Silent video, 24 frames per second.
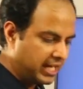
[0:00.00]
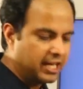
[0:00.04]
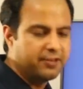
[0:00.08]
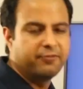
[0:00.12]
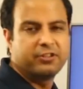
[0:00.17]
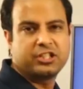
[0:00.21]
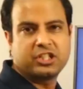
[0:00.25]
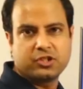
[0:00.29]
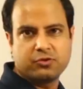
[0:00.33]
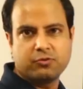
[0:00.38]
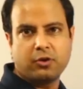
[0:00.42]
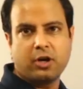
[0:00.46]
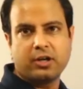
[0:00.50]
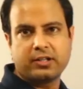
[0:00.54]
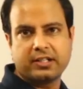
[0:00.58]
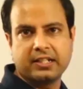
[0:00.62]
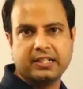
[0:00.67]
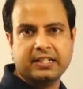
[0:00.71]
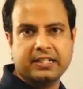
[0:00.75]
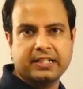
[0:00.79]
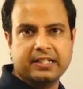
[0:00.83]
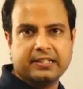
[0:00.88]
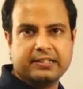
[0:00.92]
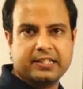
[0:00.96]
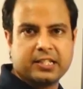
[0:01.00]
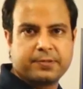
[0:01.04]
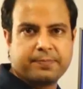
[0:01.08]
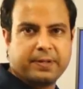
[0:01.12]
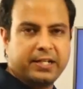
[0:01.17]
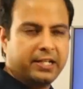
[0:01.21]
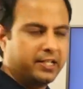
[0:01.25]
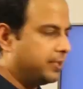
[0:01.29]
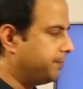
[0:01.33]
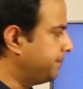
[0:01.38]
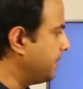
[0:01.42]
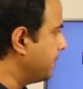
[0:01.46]
and which is what this
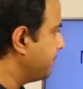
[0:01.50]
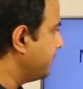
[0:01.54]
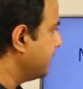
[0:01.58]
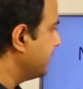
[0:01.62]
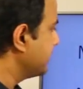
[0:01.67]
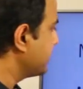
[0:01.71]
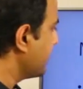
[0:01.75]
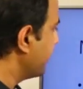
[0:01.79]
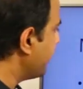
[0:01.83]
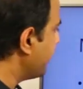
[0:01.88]
particular paper is